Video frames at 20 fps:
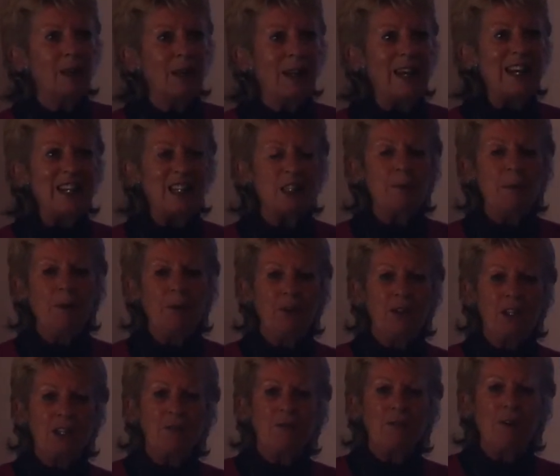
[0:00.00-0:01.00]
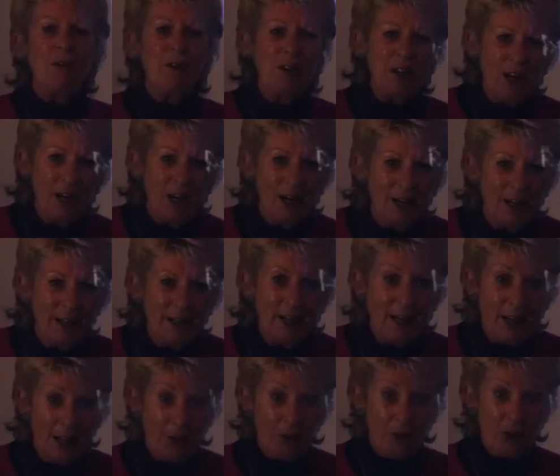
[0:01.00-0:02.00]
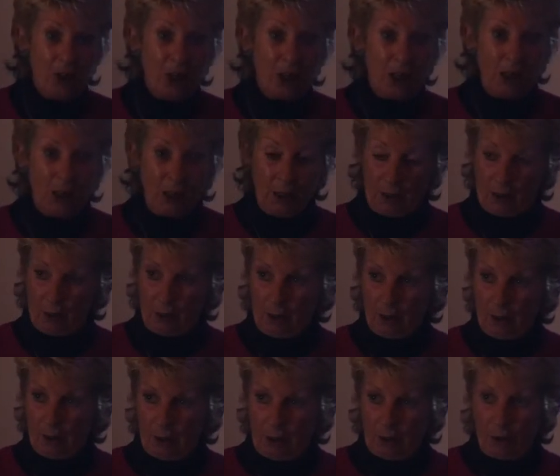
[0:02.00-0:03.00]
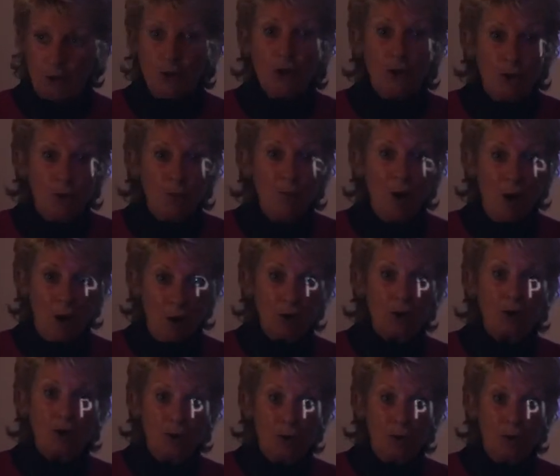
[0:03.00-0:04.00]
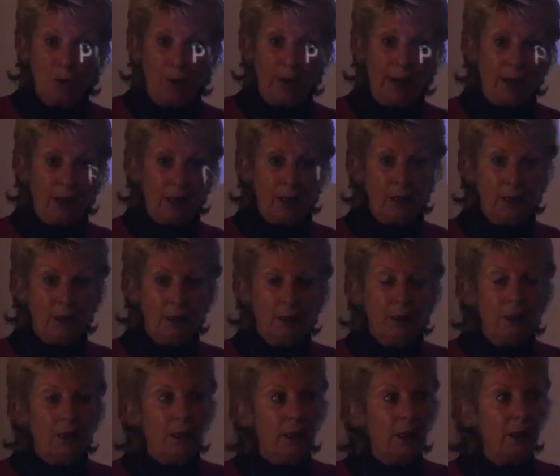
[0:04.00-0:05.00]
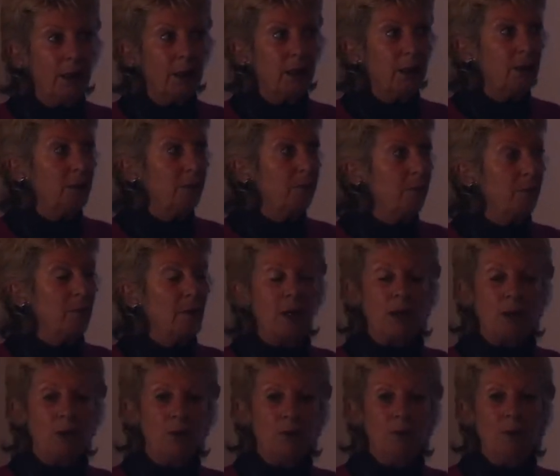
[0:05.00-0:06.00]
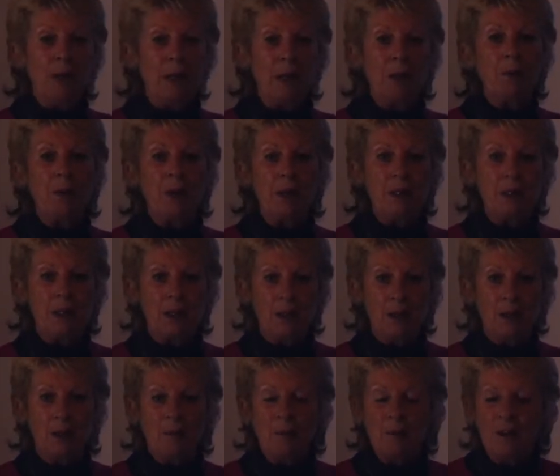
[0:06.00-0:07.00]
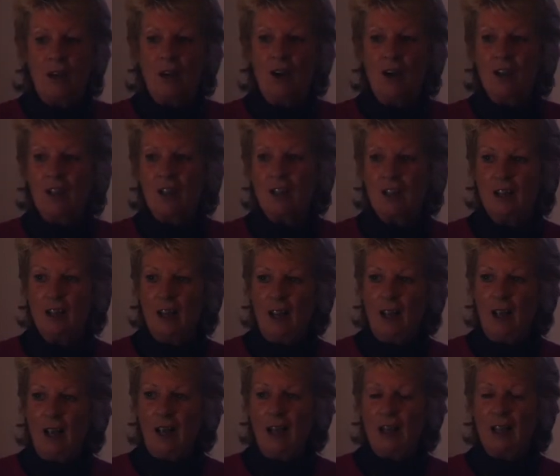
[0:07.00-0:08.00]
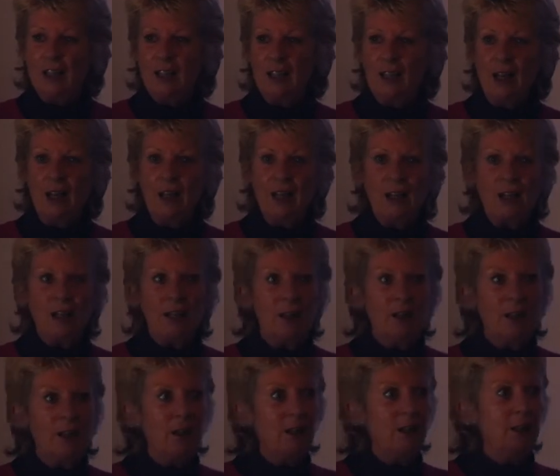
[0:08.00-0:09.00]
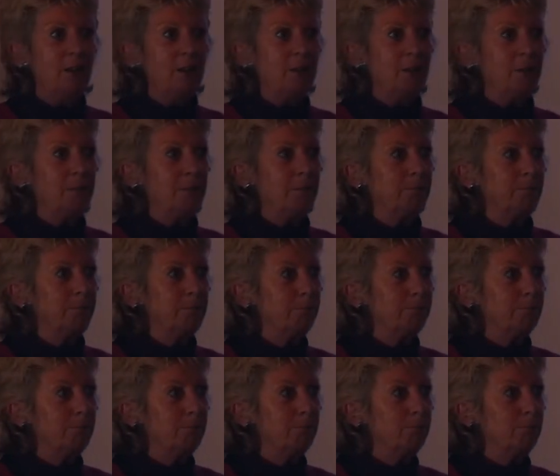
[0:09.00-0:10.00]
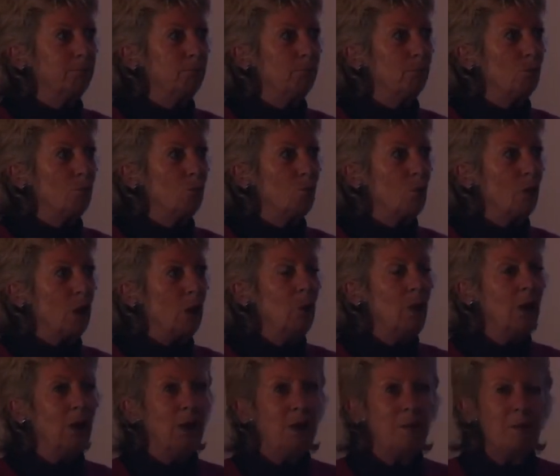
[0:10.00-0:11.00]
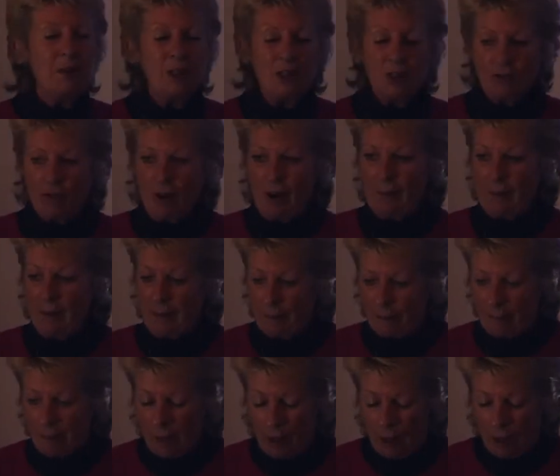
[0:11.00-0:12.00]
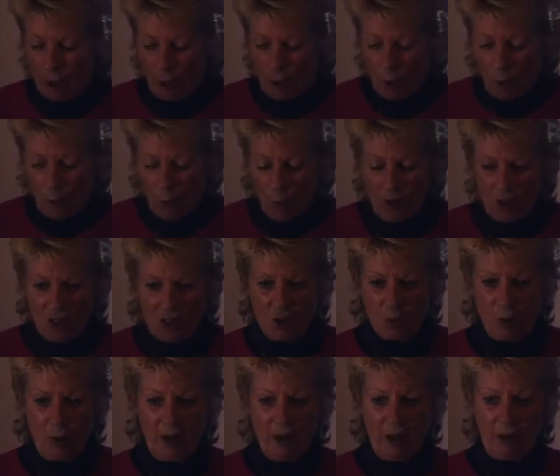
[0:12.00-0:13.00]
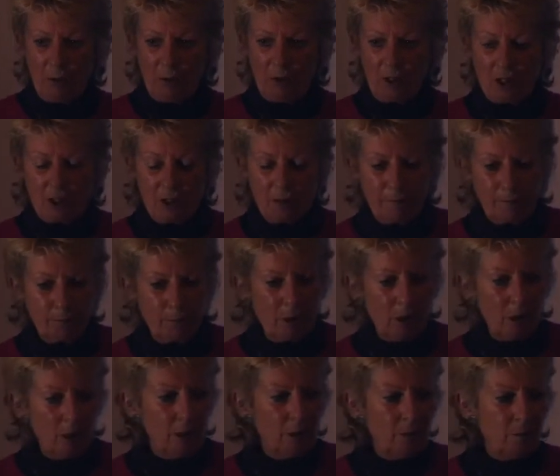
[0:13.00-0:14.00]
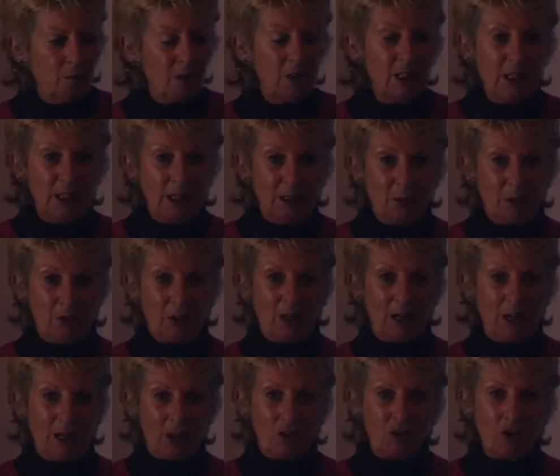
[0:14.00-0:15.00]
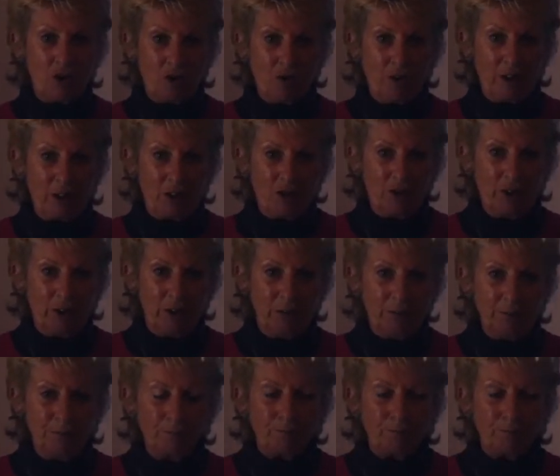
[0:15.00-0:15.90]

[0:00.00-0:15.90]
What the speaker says: experience very high energy, too much, too quick, it can make you really crazy, because it's like, well, let me describe it. Once when I was dealing with an extraterrestrial,